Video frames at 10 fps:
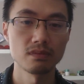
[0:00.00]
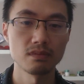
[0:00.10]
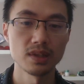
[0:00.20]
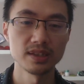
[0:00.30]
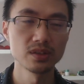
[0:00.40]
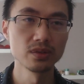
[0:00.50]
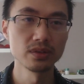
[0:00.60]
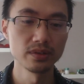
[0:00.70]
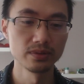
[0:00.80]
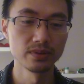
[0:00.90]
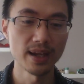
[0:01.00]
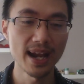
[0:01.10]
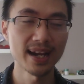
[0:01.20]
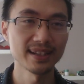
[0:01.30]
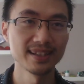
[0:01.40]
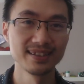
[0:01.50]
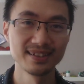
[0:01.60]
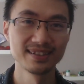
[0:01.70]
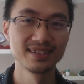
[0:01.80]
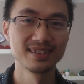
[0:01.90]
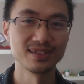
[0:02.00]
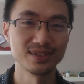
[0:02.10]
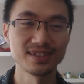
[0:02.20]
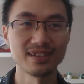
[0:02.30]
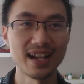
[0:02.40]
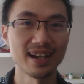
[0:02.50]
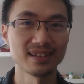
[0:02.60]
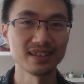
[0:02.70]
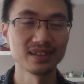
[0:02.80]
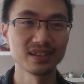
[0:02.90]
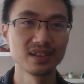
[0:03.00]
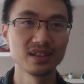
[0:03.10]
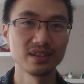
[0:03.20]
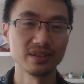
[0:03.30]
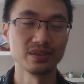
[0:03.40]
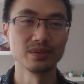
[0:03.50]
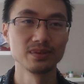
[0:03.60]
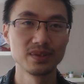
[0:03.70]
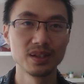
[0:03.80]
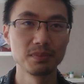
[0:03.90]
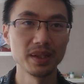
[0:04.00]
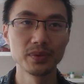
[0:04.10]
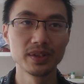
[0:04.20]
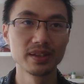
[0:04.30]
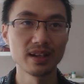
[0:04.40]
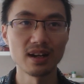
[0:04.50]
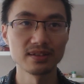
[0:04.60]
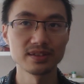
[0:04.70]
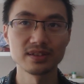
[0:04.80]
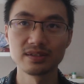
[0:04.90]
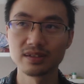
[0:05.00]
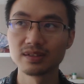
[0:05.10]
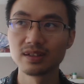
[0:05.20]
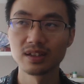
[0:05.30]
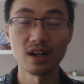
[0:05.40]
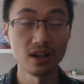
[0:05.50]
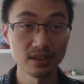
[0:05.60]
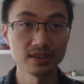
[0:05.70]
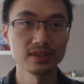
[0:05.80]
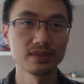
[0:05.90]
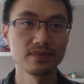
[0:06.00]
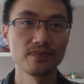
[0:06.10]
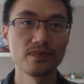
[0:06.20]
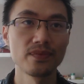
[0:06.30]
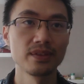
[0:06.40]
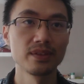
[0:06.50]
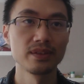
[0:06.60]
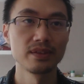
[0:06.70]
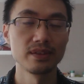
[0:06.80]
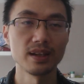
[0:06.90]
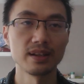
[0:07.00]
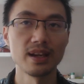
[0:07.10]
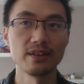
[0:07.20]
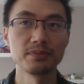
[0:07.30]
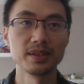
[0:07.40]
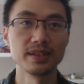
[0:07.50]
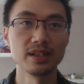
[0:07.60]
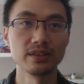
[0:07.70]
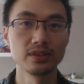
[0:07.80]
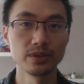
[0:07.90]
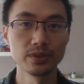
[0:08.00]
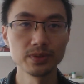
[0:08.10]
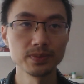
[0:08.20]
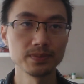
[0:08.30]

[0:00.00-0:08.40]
it's good to act or start acting, you know. Play with the cards that have been dealt to you